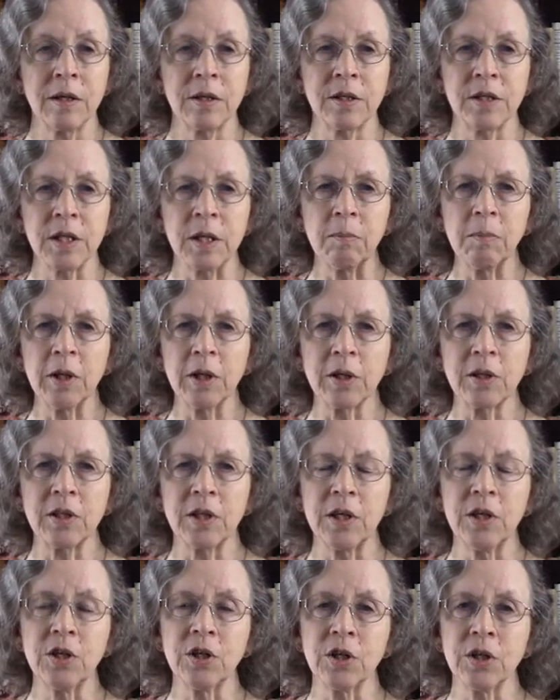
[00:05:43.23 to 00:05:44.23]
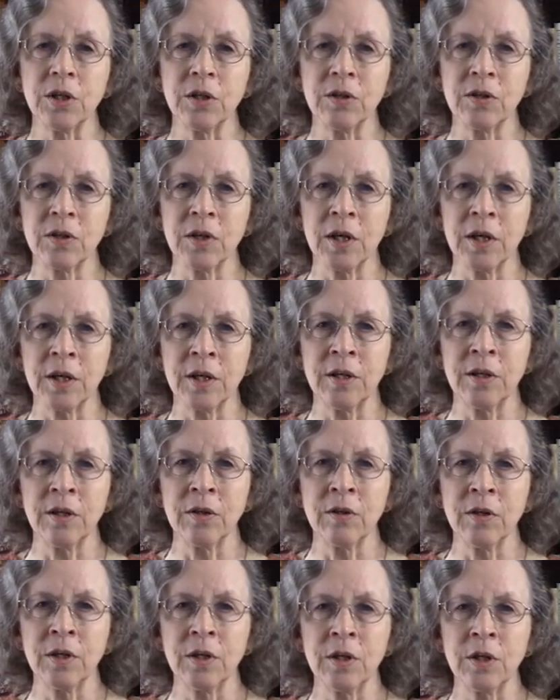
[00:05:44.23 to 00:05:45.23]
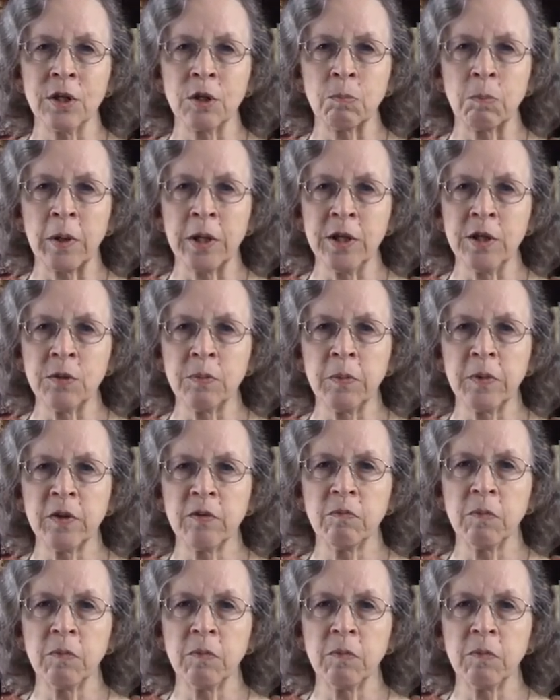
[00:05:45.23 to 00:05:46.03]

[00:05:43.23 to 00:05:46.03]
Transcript: Subluxation is the idea that displacement